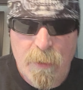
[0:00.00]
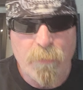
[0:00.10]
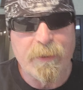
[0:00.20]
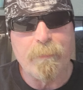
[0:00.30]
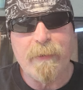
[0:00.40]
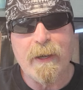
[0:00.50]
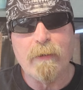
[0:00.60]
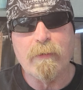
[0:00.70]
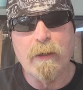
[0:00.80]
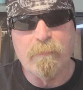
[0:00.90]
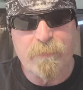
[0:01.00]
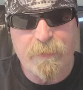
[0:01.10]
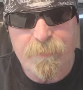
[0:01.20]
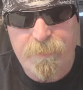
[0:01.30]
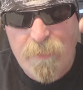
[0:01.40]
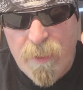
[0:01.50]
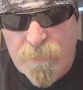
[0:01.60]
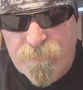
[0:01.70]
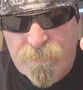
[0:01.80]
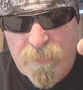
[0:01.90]
We have power over our
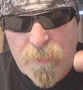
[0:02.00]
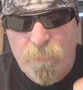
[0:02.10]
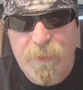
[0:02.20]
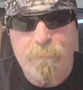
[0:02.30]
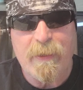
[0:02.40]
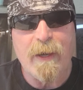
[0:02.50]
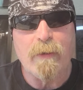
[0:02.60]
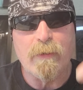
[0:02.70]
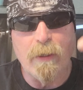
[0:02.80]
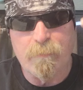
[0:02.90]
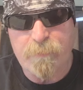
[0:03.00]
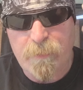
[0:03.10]
thoughts. We have power over